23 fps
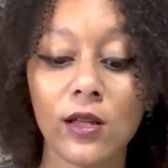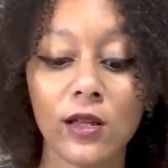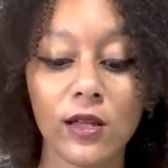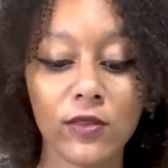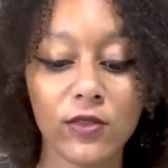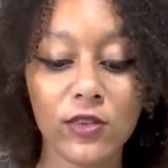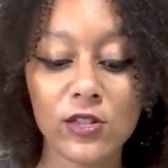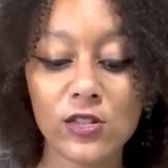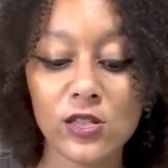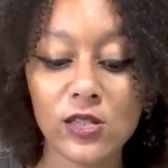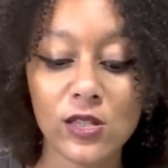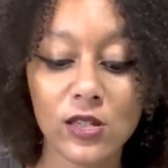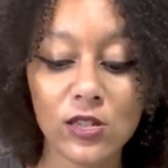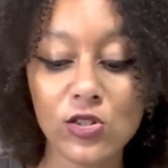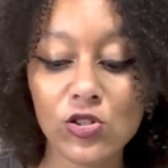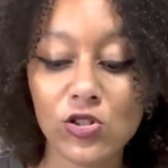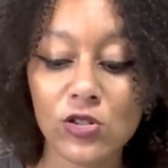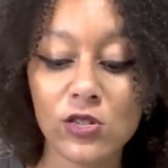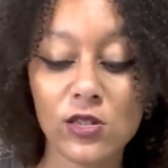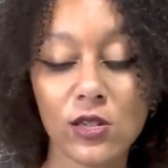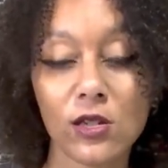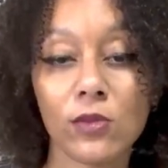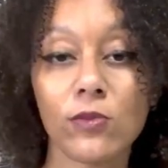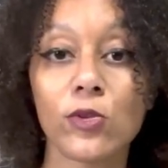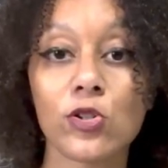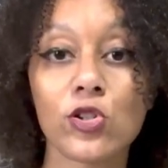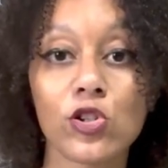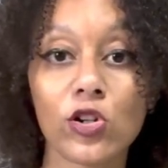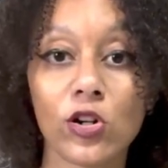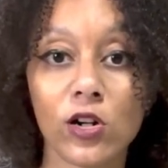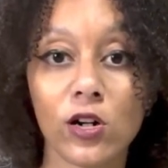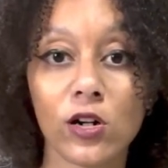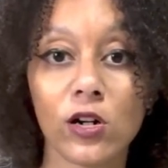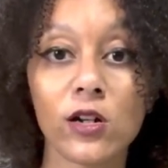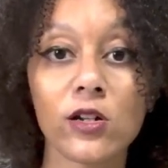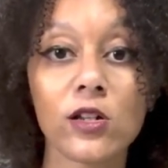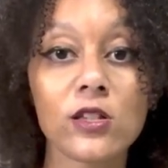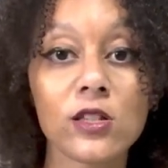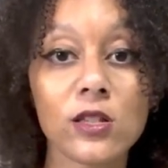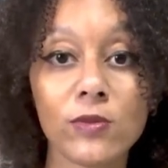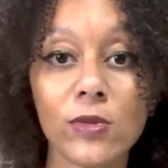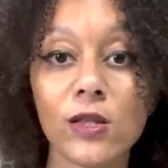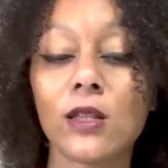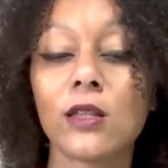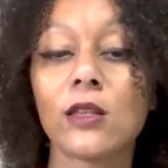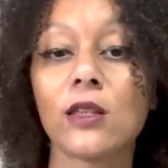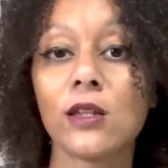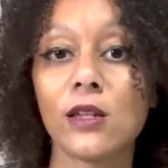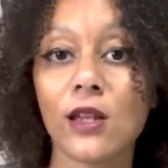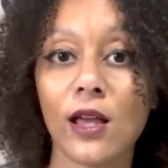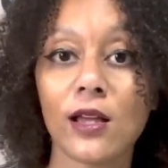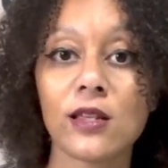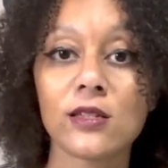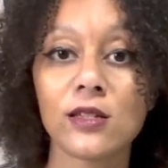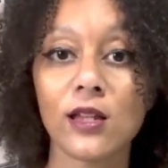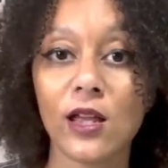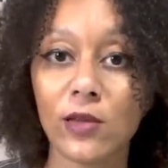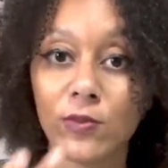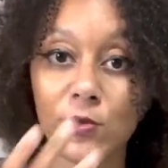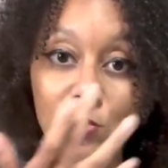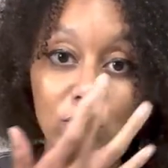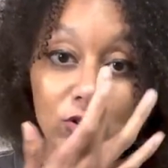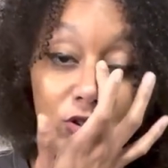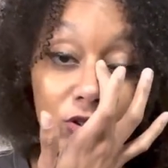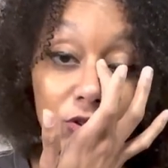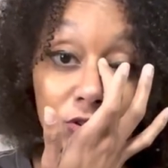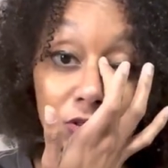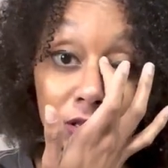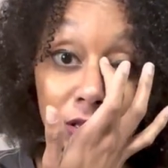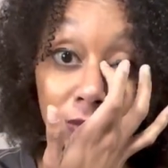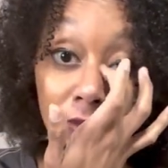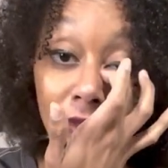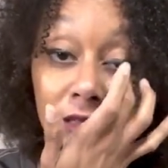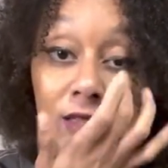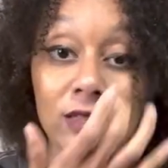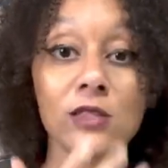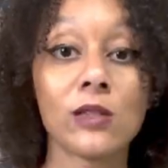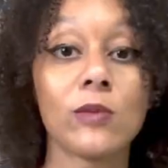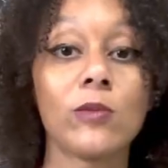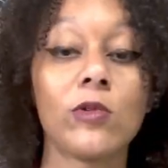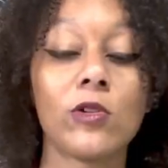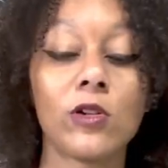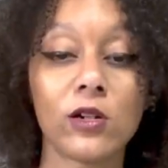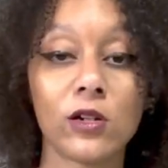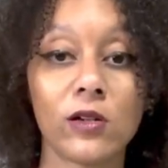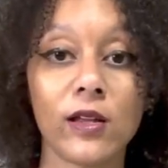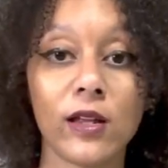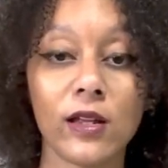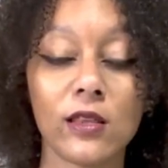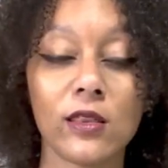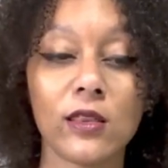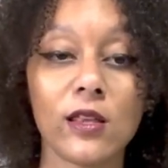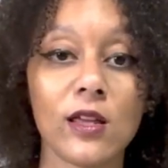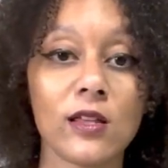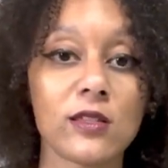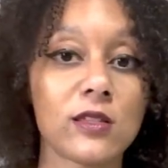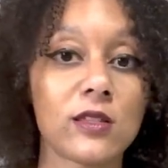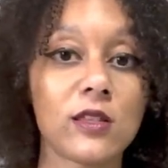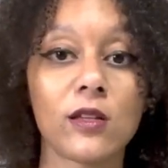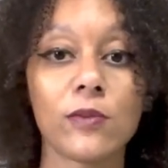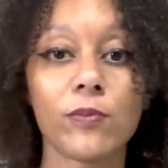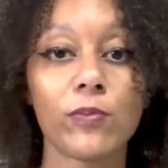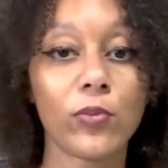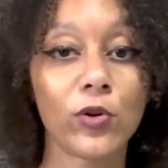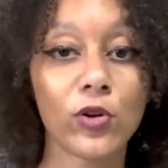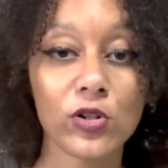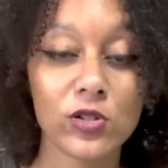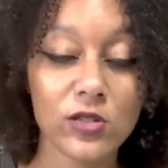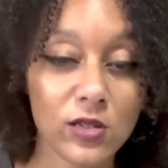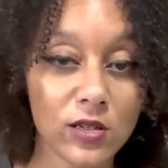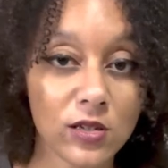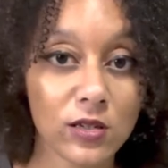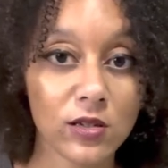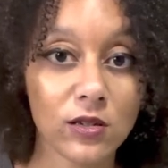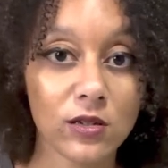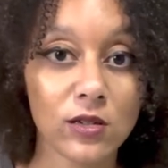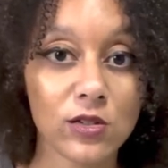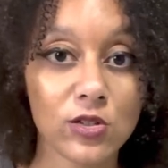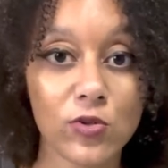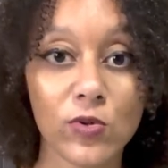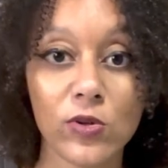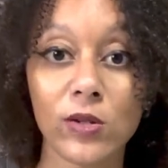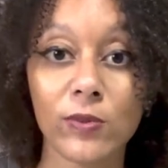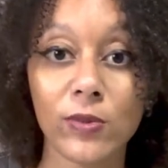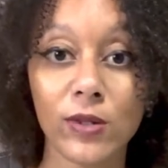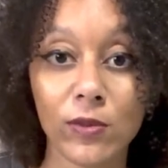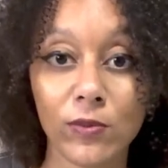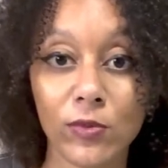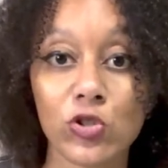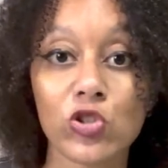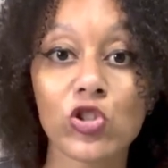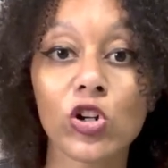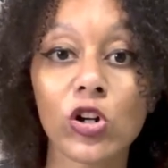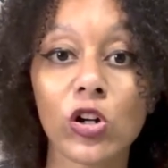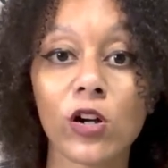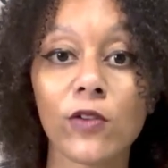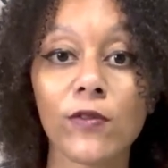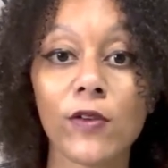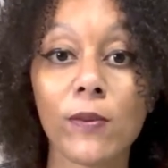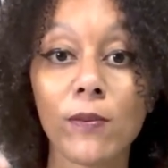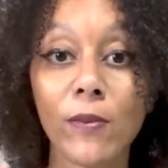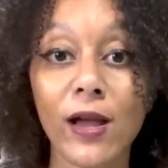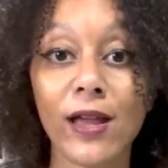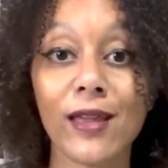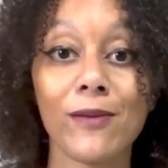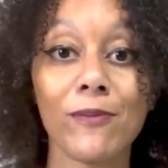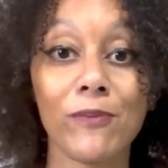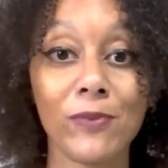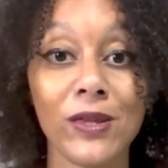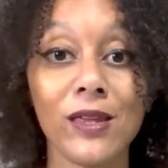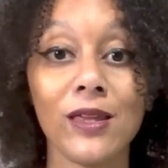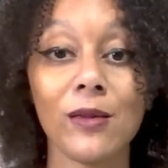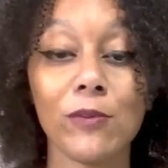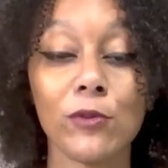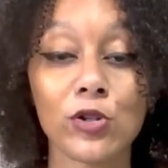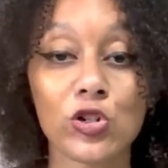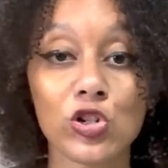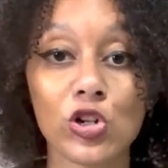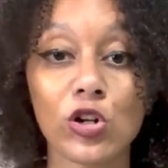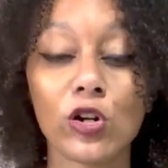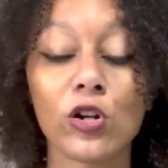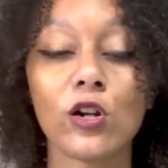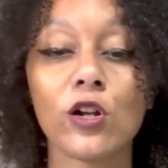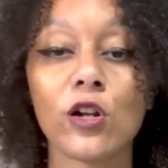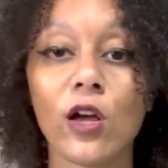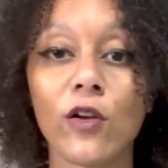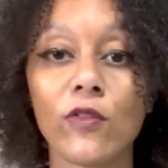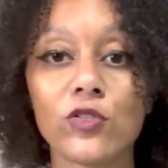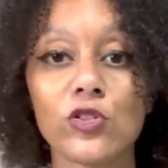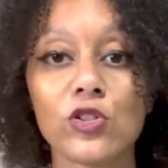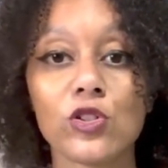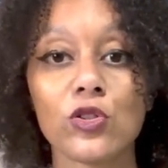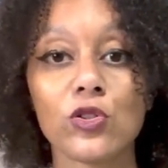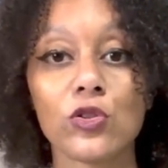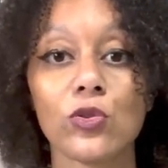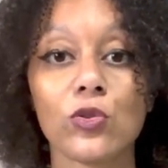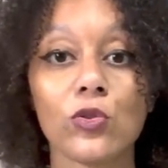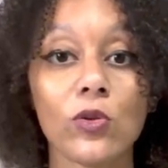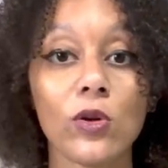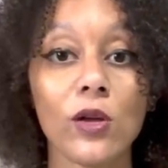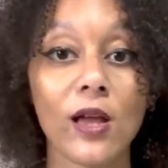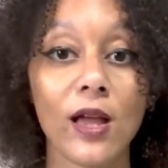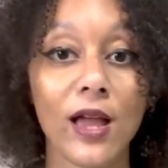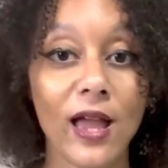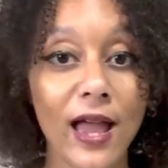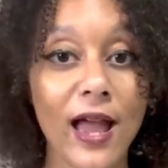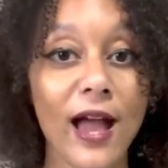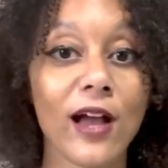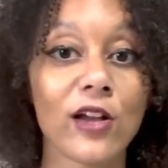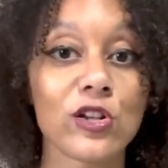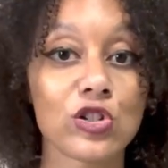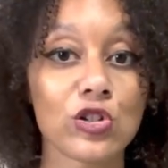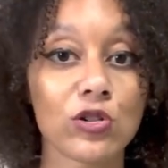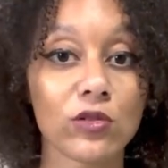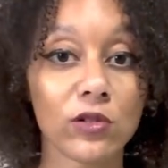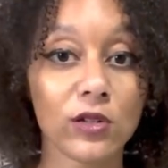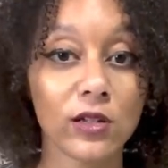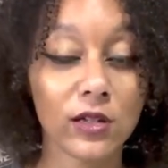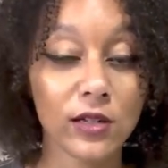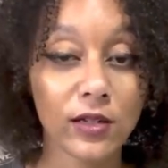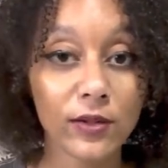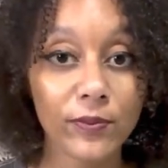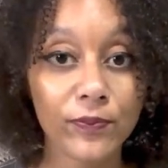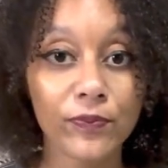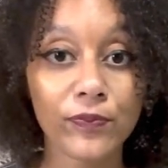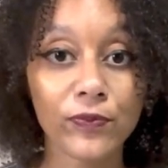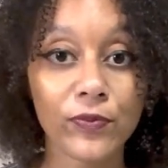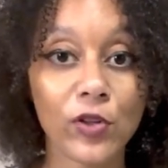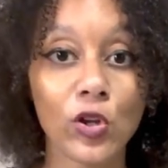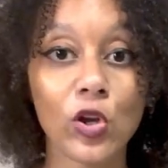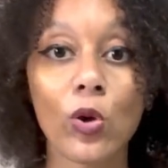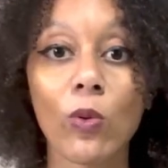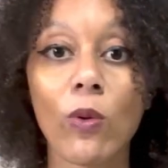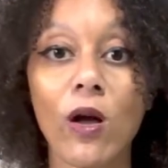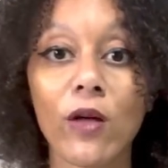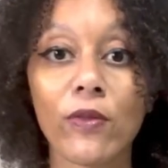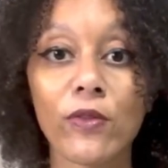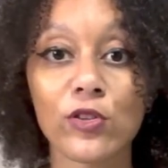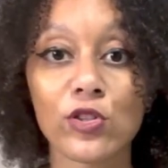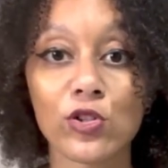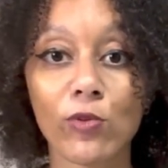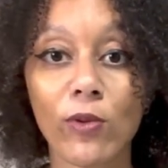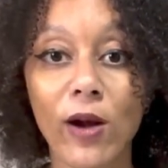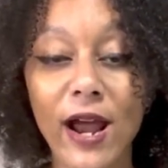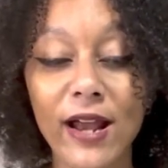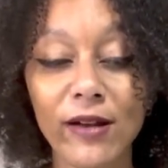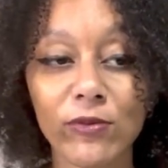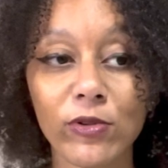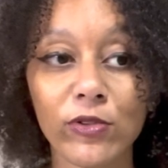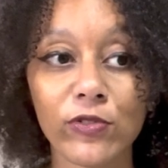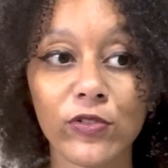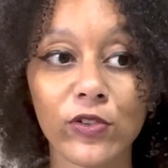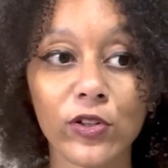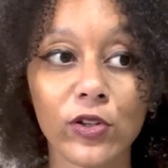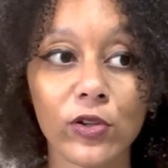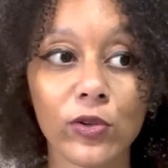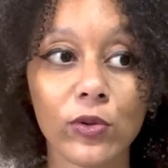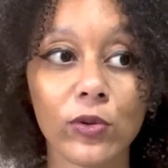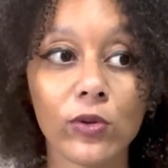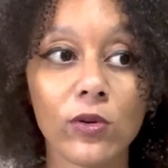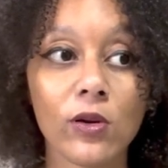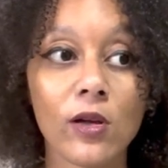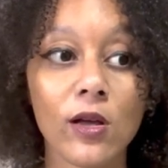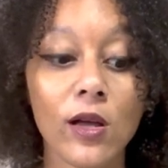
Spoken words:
This is just immature. It doesn't mean that the next time you do something similar like this, the person is going to be immature. They might be mature enough to actually go on this ride with you.